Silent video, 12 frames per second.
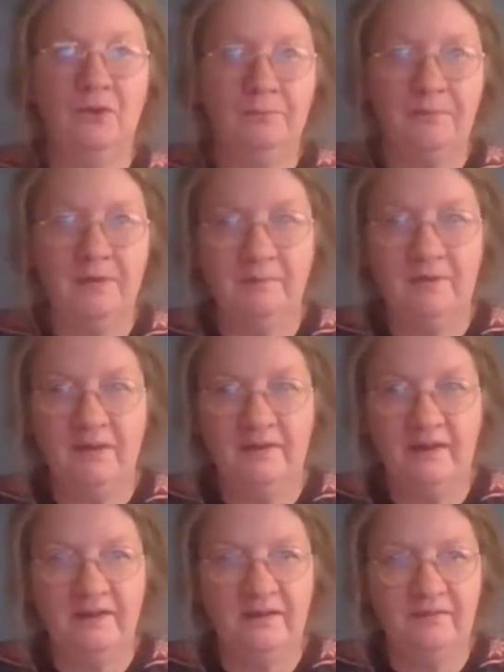people
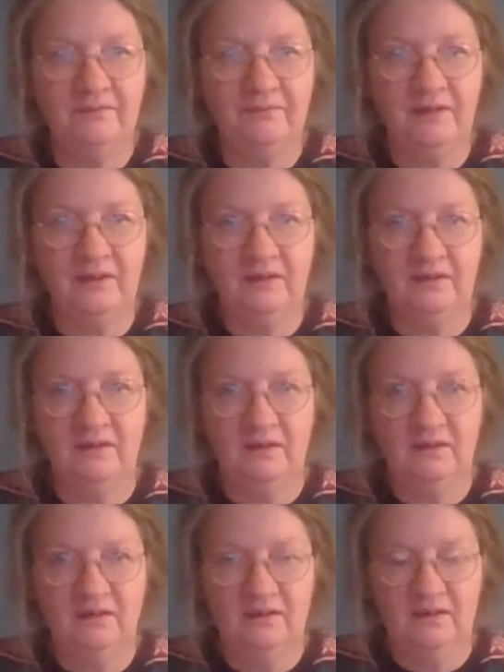that live in
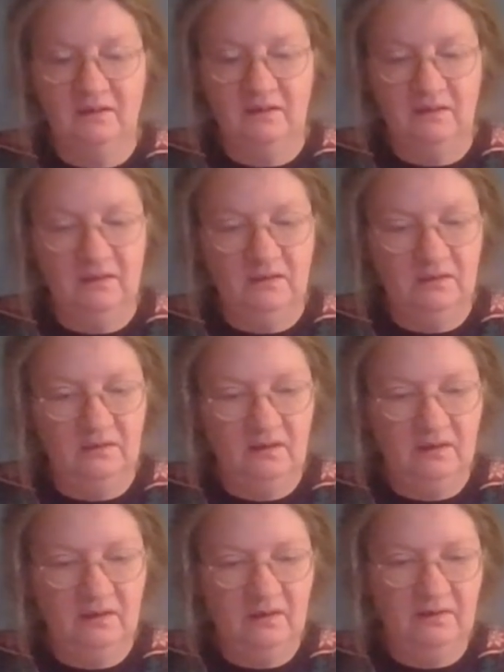
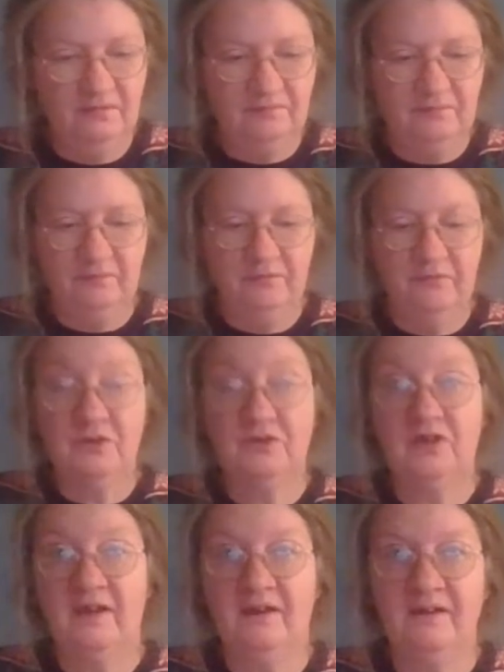the first
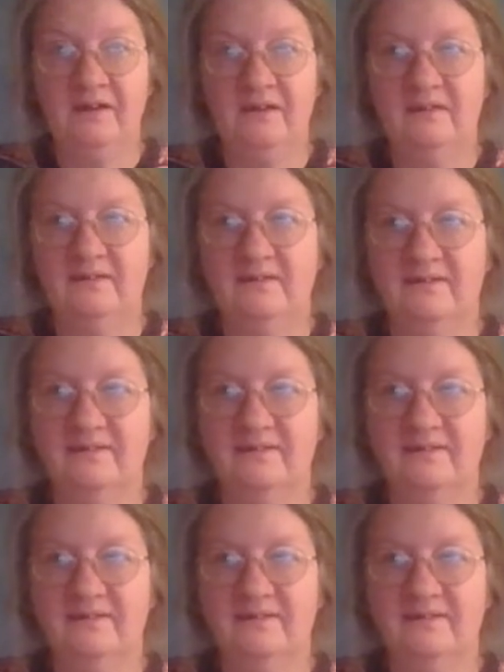area